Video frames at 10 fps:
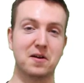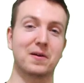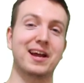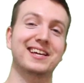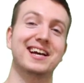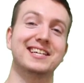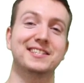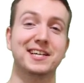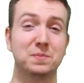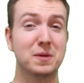All right, guys,
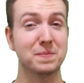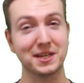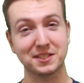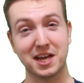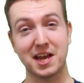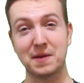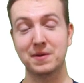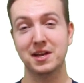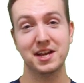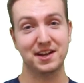that's been my time.
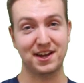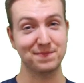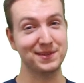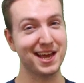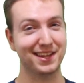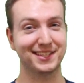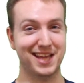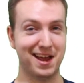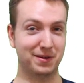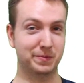I've been Alex
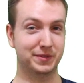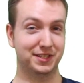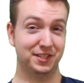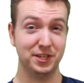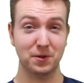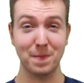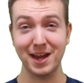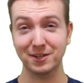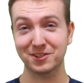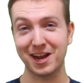Adams, Senior
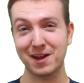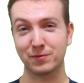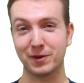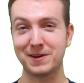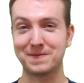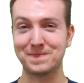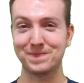Manager at Freedom,